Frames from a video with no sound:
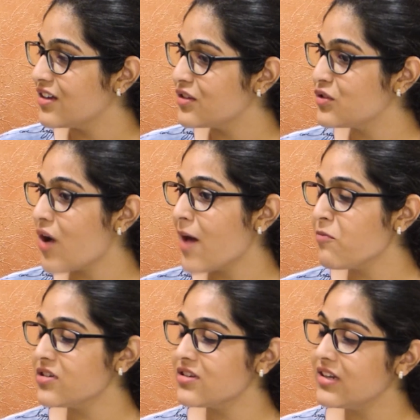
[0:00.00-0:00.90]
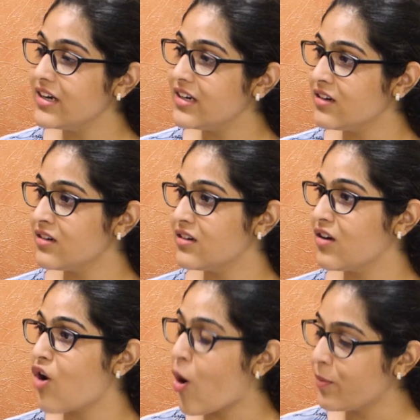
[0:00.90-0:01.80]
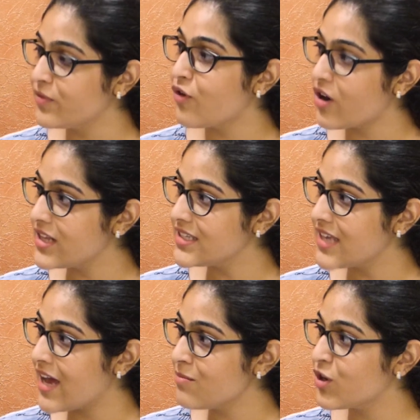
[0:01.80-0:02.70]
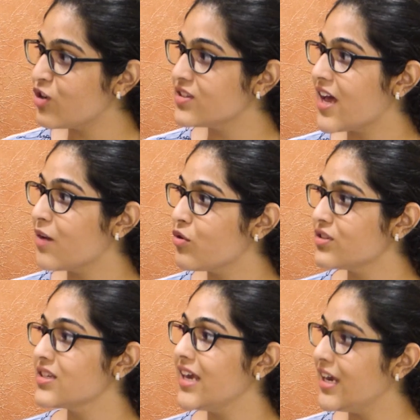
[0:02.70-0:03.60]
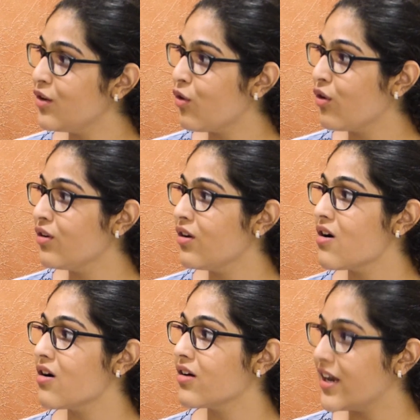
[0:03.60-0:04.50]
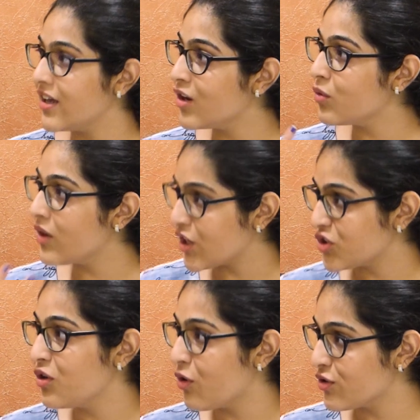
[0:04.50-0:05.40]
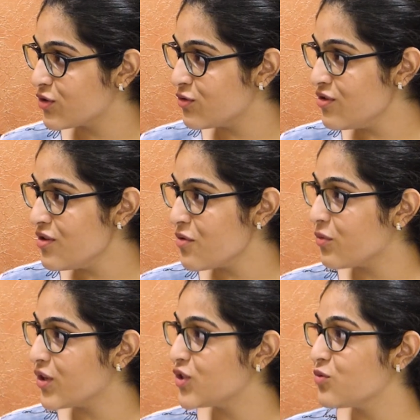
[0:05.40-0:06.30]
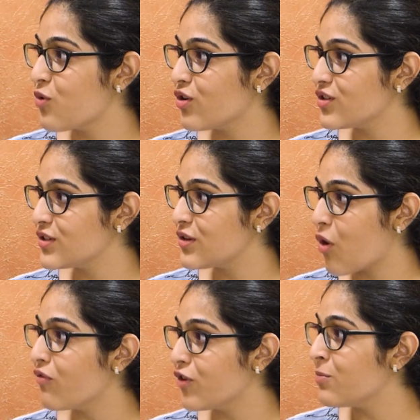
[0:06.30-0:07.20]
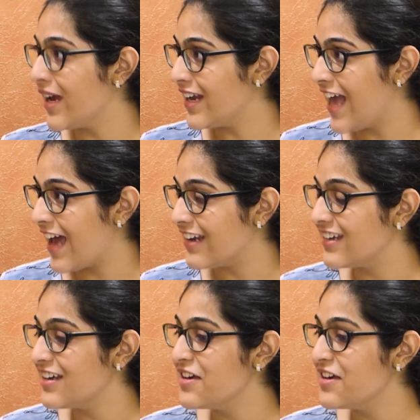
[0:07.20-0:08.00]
So I personally didn't opt for LSAT because I was keen on getting into a national law school, which was offered by CLAT.